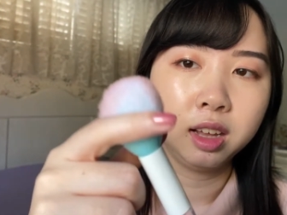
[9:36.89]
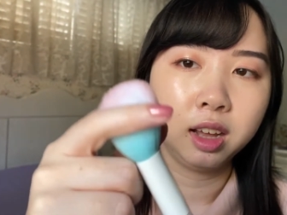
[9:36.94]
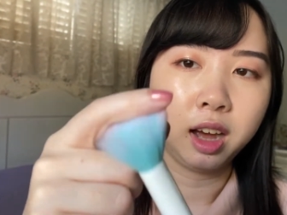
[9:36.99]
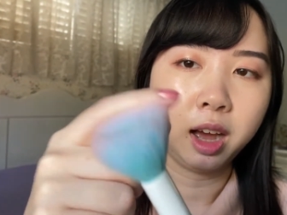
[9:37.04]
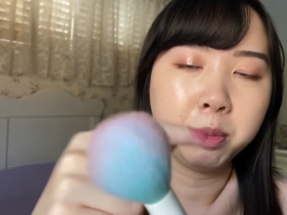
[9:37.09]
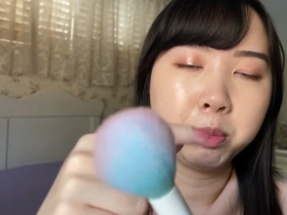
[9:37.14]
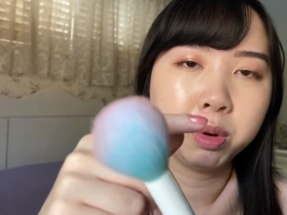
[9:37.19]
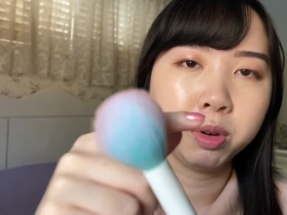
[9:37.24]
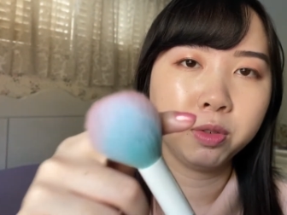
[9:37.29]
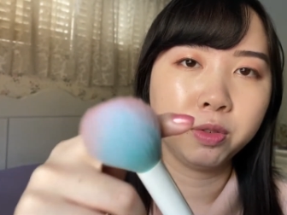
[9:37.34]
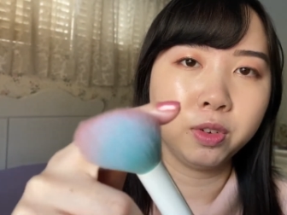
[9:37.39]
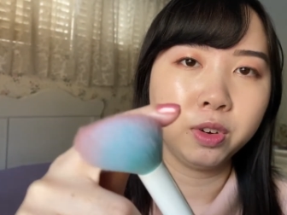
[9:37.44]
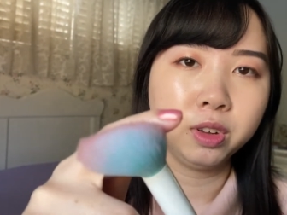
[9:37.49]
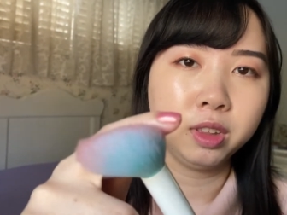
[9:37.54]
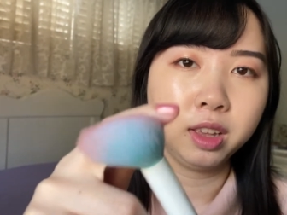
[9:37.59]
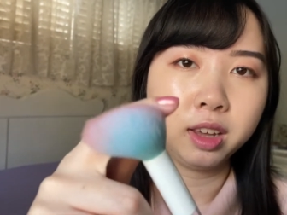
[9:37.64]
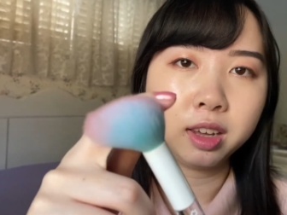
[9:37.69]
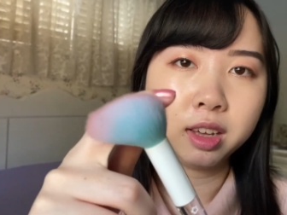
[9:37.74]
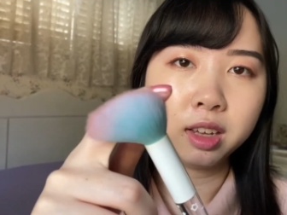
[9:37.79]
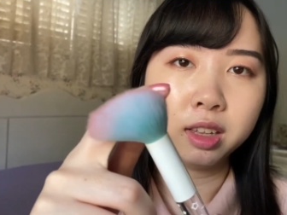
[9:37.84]
I prefer
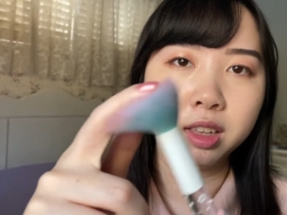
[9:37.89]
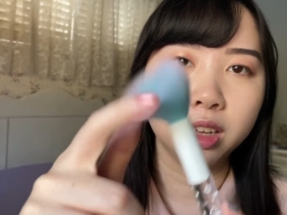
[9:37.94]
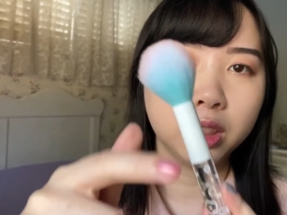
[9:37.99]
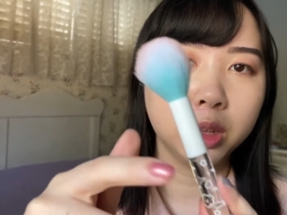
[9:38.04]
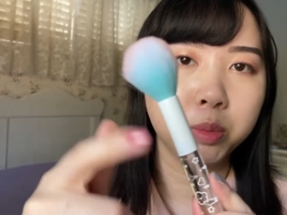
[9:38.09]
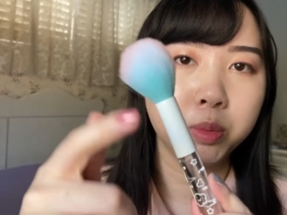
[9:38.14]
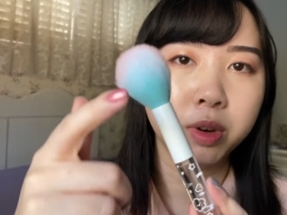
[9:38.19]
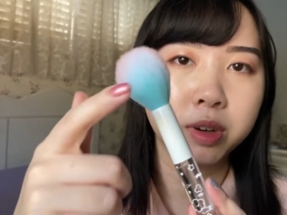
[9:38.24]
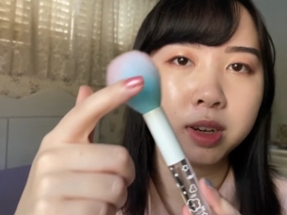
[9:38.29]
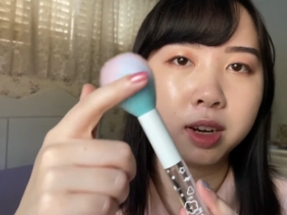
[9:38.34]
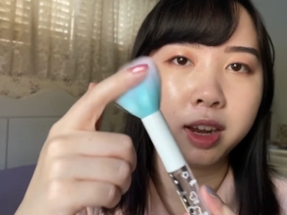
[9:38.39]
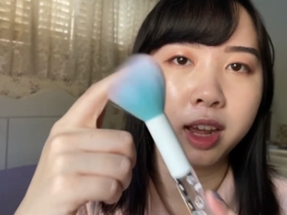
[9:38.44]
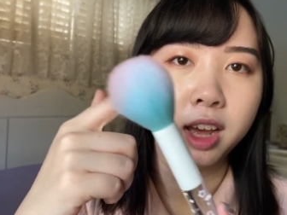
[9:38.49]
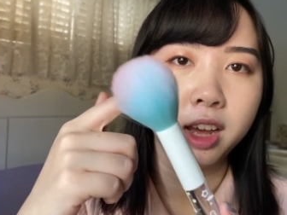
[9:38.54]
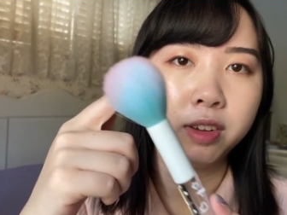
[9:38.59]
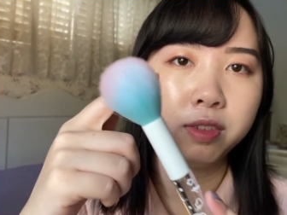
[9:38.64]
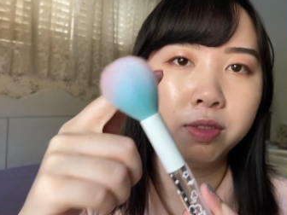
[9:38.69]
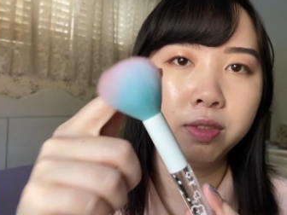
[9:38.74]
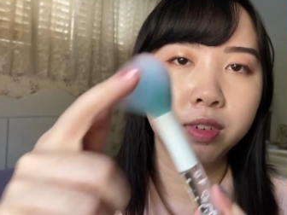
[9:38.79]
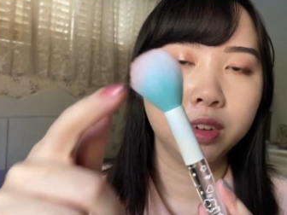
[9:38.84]
like another brush I
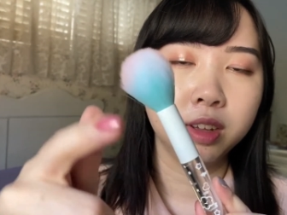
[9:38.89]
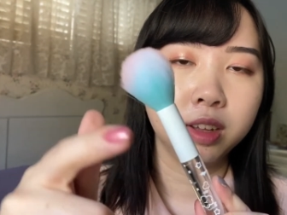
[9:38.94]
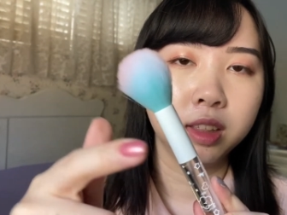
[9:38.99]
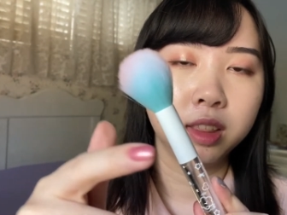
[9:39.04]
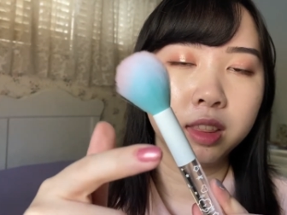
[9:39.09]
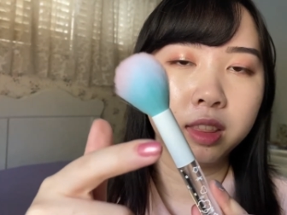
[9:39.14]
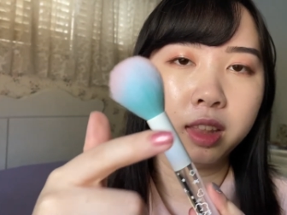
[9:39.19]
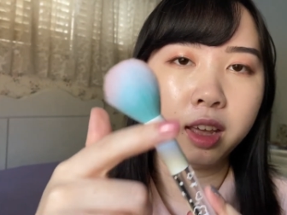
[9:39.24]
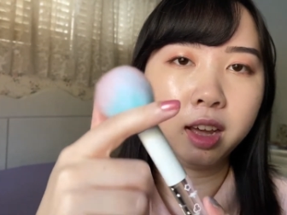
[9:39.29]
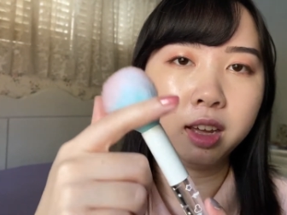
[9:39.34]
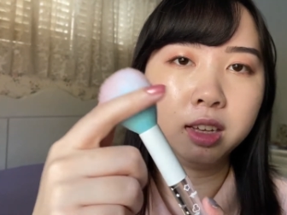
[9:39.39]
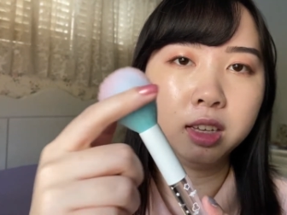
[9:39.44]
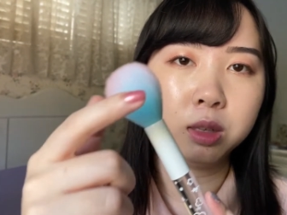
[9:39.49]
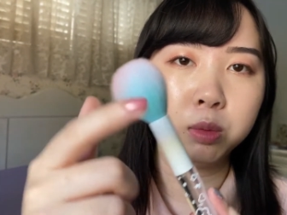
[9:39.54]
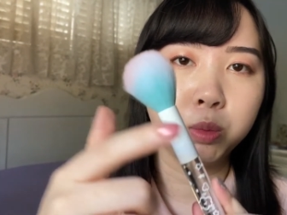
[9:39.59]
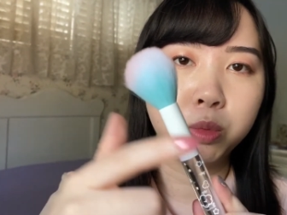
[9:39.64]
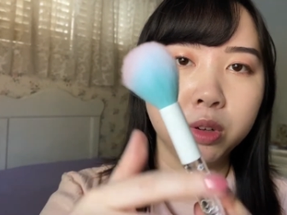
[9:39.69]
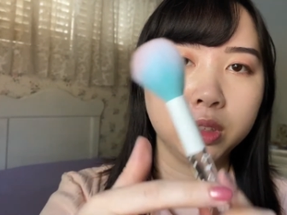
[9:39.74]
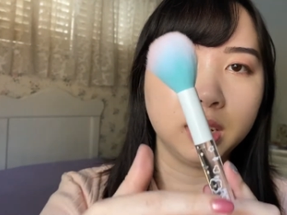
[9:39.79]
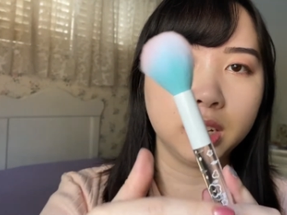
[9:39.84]
have that is
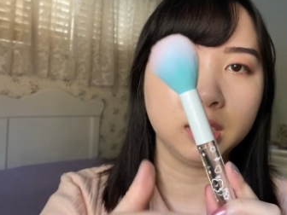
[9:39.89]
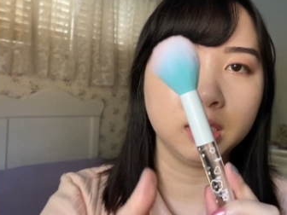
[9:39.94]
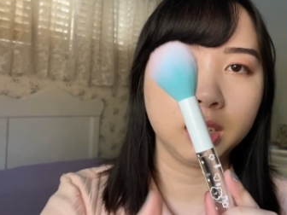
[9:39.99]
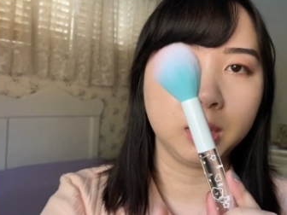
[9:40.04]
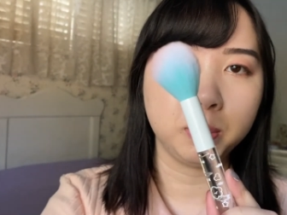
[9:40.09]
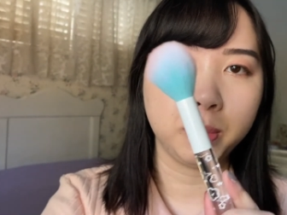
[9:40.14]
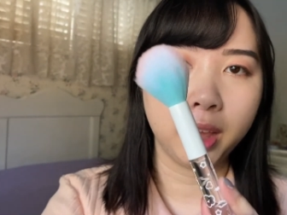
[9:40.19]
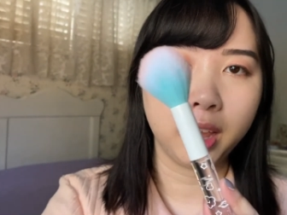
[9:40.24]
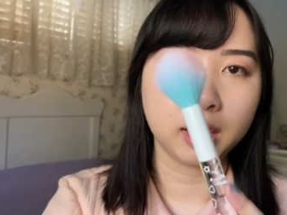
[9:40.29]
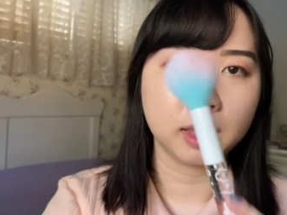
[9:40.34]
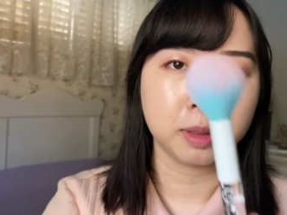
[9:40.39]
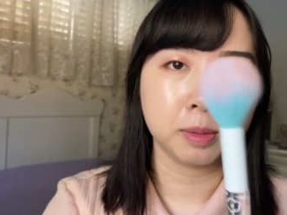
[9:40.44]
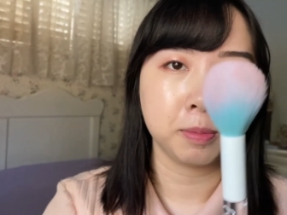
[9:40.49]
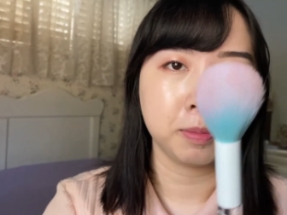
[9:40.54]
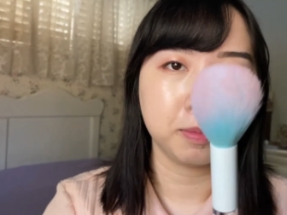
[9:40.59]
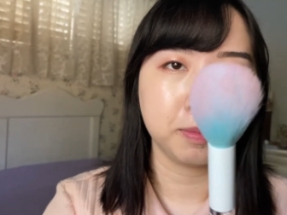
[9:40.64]
more densely packed.